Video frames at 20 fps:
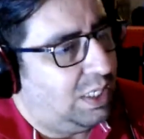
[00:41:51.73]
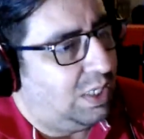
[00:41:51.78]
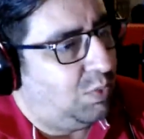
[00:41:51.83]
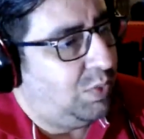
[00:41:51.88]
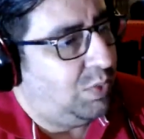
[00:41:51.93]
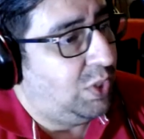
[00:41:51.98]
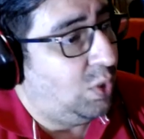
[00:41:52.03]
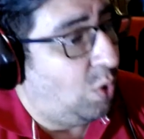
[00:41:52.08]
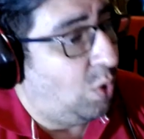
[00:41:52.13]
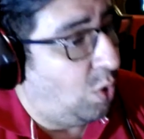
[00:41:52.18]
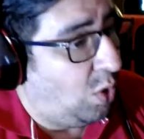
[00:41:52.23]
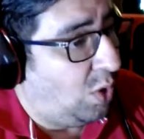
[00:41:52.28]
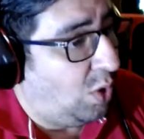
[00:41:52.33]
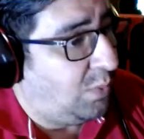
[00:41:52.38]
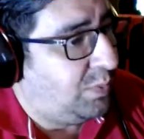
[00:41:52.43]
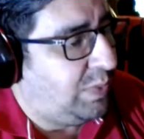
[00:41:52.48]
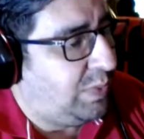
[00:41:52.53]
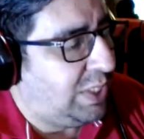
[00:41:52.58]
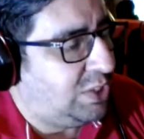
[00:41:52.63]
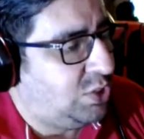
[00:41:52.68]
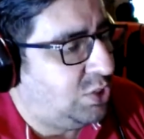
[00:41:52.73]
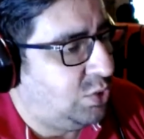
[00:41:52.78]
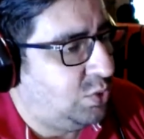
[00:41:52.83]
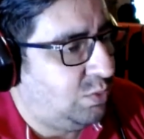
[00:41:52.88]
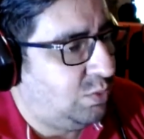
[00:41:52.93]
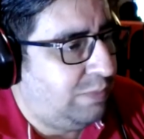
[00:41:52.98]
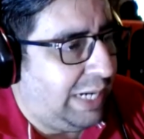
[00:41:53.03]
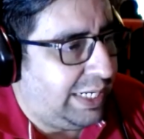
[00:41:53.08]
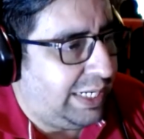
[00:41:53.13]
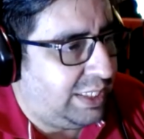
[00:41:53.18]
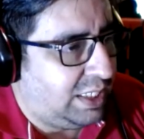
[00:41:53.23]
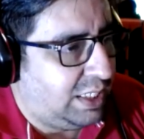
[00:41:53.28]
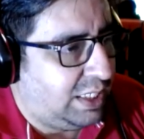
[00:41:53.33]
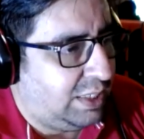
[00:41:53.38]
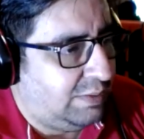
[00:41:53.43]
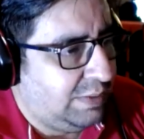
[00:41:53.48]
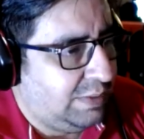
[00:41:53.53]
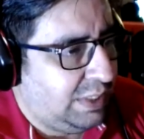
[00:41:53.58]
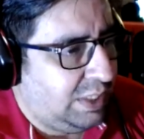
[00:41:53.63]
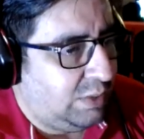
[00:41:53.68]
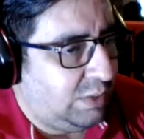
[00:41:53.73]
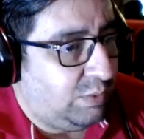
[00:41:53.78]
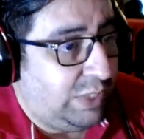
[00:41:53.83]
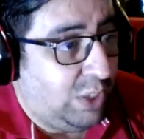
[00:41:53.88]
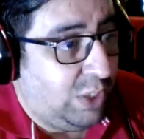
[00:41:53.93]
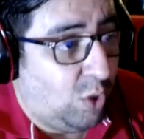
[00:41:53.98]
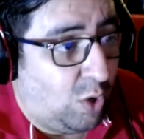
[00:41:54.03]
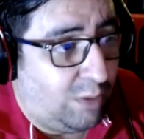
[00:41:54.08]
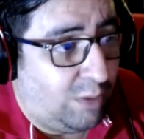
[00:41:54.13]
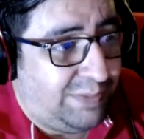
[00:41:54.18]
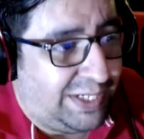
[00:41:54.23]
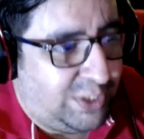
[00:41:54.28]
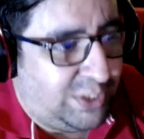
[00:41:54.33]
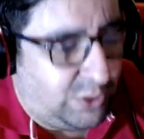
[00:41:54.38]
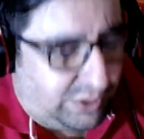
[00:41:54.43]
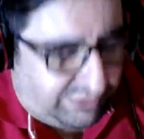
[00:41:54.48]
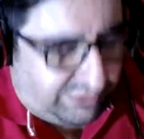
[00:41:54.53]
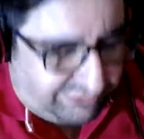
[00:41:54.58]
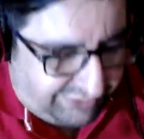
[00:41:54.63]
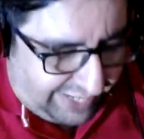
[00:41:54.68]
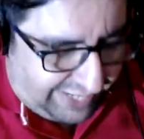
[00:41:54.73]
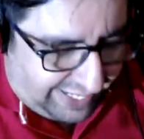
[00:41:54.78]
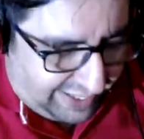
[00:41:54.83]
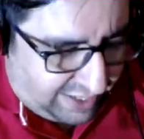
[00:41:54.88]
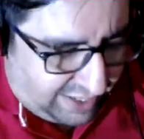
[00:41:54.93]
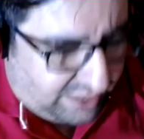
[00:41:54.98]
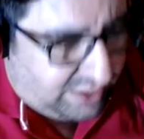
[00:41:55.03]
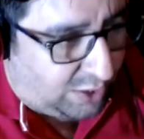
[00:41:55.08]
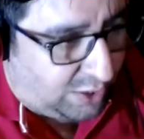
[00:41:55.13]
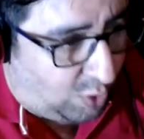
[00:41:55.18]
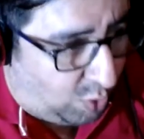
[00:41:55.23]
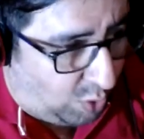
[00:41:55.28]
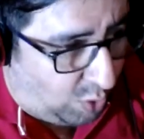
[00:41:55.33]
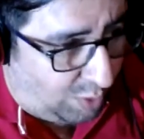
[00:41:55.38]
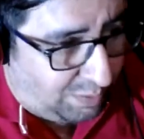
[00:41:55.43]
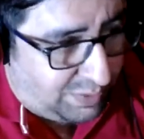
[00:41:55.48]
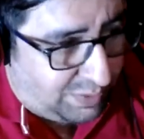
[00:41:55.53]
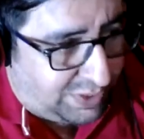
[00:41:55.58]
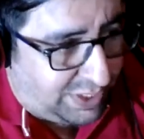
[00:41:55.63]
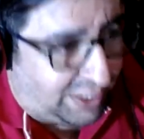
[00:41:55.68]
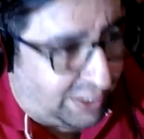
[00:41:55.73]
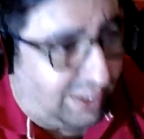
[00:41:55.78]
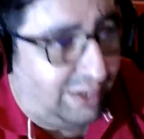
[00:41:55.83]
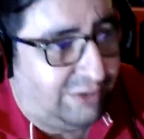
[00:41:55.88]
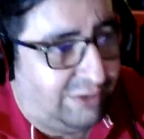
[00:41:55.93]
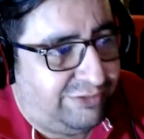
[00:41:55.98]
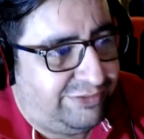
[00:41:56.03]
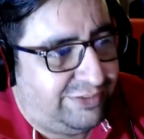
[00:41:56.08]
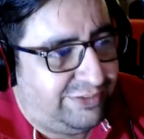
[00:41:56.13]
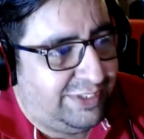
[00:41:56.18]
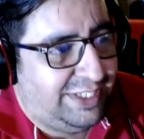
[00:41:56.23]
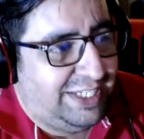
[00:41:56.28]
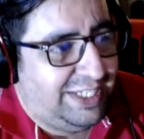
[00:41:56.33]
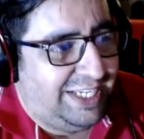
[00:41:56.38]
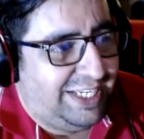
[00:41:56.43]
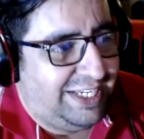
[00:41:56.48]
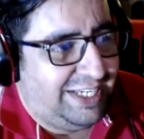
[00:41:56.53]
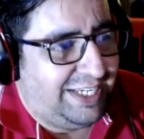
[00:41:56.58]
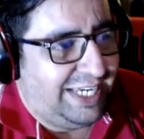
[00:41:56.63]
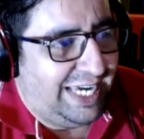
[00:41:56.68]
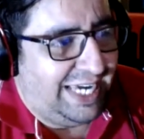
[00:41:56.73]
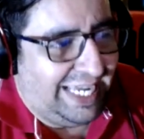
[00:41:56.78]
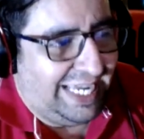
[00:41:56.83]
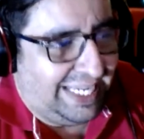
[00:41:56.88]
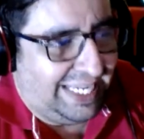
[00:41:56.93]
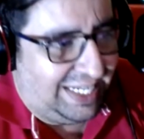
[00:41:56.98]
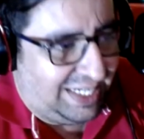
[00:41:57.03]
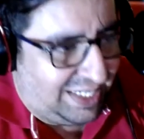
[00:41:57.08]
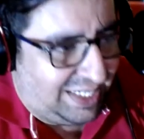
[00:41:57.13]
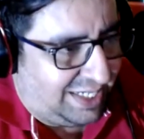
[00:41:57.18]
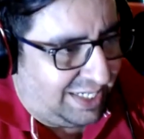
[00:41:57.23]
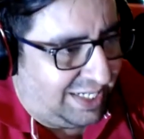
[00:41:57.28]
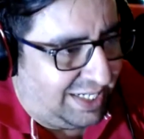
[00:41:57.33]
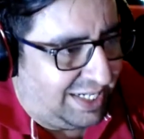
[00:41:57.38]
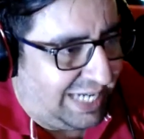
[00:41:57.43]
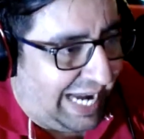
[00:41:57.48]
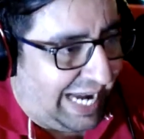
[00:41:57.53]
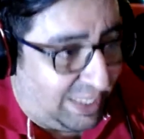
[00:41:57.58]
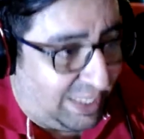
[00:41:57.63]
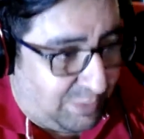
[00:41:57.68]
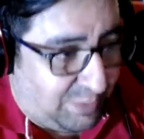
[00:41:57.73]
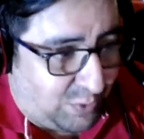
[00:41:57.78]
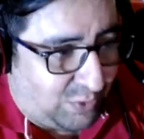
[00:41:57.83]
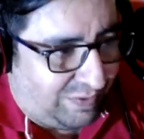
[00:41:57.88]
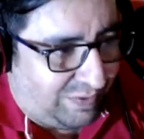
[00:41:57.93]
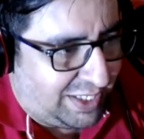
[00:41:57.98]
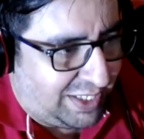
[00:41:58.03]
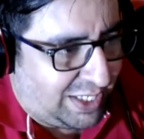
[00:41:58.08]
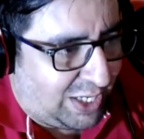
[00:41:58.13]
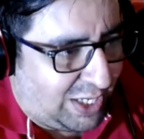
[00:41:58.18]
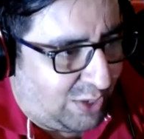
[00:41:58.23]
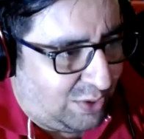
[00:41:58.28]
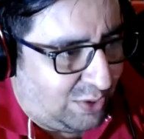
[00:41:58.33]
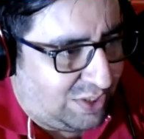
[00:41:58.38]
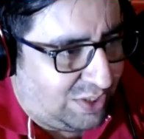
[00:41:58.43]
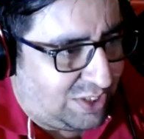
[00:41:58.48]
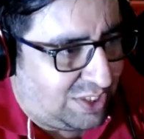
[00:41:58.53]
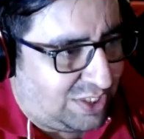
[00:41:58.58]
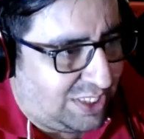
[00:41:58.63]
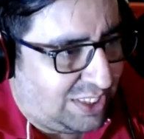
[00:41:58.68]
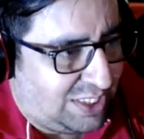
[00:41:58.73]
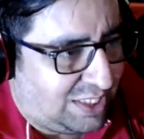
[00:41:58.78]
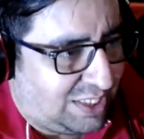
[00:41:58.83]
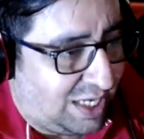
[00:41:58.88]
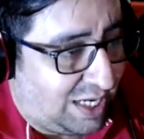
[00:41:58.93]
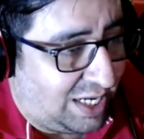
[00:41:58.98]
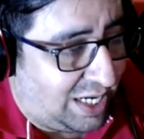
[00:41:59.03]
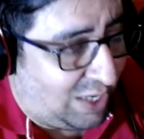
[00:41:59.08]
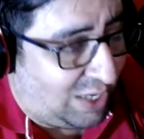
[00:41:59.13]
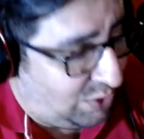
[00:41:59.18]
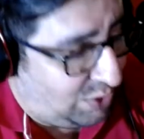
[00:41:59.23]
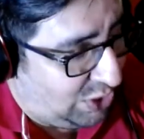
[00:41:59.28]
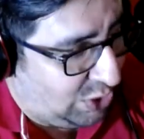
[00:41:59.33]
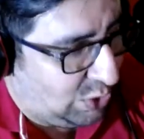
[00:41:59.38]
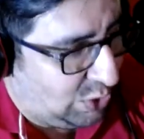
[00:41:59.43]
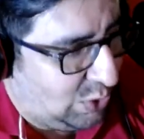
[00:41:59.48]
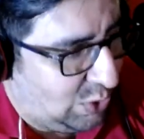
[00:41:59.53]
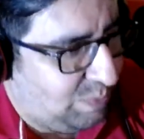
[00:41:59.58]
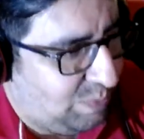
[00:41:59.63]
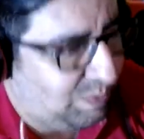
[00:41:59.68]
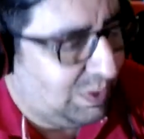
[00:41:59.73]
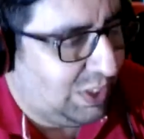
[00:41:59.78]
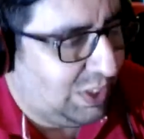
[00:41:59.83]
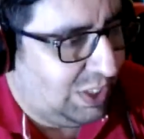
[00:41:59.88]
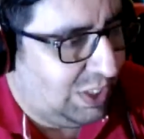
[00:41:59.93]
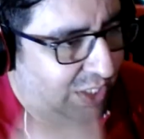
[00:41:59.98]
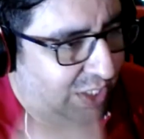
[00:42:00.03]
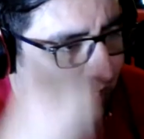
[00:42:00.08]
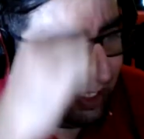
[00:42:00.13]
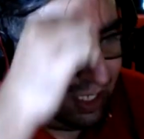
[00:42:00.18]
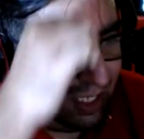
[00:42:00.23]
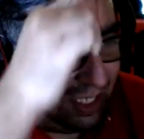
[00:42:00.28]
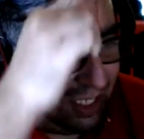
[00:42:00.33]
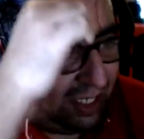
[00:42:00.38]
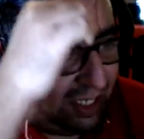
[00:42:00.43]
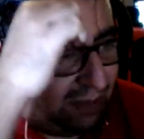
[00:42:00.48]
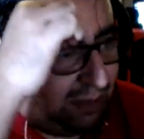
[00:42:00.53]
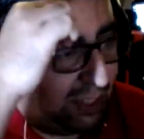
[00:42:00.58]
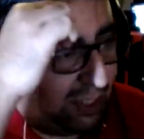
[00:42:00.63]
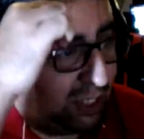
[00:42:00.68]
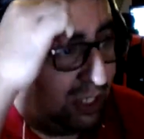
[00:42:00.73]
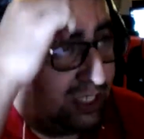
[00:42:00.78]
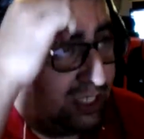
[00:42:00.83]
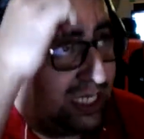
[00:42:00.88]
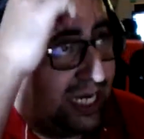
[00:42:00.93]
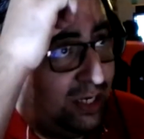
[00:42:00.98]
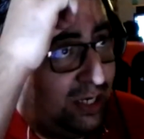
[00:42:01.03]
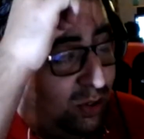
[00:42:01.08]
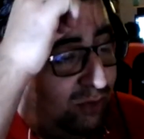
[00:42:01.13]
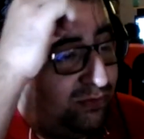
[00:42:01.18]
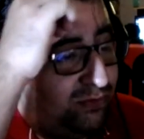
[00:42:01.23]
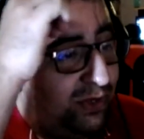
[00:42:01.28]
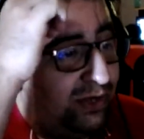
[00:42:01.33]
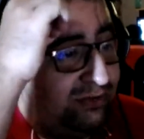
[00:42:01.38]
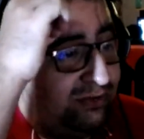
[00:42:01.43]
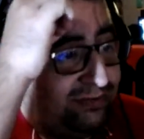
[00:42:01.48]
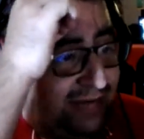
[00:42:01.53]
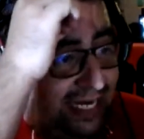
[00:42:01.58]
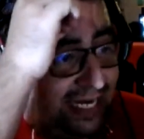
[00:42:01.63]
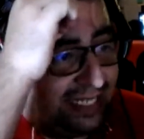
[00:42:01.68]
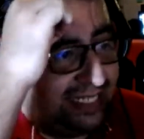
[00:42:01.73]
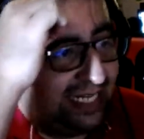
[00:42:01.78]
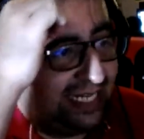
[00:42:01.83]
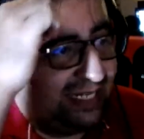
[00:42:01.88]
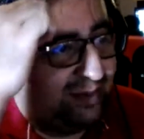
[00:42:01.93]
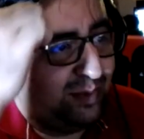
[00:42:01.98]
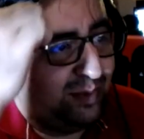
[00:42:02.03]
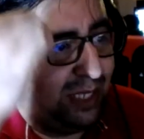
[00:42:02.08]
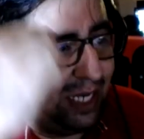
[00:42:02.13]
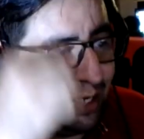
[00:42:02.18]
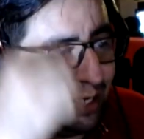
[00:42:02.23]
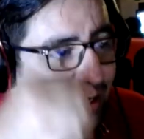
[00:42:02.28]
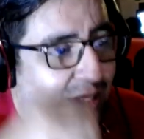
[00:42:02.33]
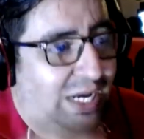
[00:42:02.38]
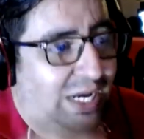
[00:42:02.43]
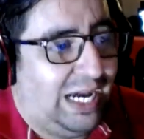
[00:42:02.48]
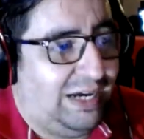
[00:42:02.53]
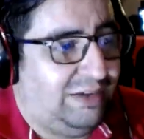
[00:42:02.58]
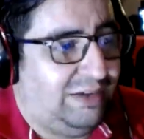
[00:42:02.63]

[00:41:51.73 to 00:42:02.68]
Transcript: We hope that you do better. We hope that you defend the home turf in at Proving Grounds is round two. Because I know for a fact that we are going to